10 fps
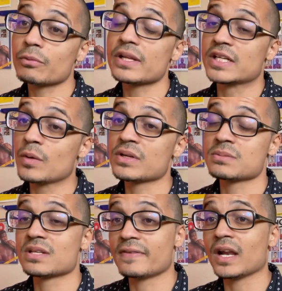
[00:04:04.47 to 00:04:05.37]
really good with
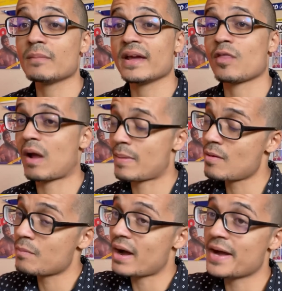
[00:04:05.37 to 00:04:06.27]
some development and the right
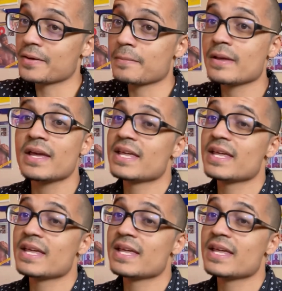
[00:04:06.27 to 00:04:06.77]
people behind them,